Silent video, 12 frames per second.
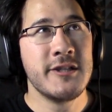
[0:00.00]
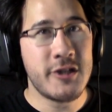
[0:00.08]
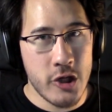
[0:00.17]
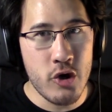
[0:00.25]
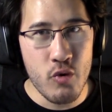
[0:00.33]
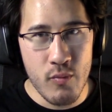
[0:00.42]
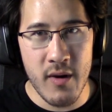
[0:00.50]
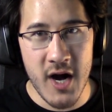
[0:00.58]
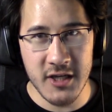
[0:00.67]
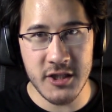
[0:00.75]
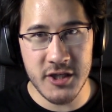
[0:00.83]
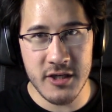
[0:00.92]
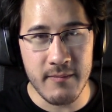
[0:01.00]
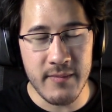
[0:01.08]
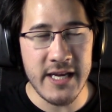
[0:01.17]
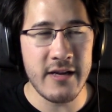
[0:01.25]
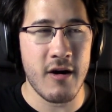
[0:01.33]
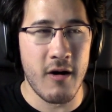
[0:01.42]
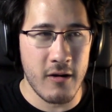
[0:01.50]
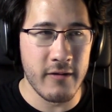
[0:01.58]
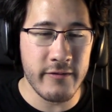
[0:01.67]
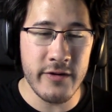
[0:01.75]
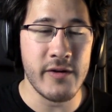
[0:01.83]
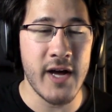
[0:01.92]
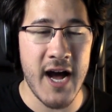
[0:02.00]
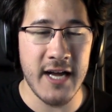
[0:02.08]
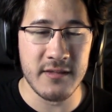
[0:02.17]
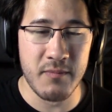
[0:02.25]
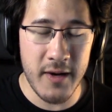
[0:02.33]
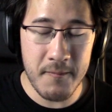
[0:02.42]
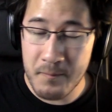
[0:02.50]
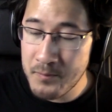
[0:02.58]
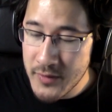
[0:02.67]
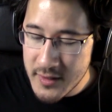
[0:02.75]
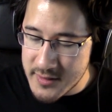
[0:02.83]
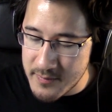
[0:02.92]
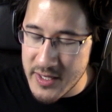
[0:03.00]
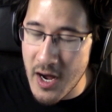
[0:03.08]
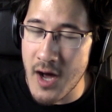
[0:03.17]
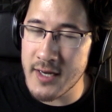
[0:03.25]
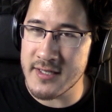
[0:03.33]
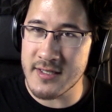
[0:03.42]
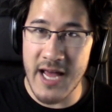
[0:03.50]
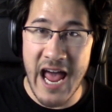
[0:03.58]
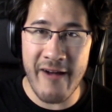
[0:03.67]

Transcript: too much to meet all of you guys, but to be honest,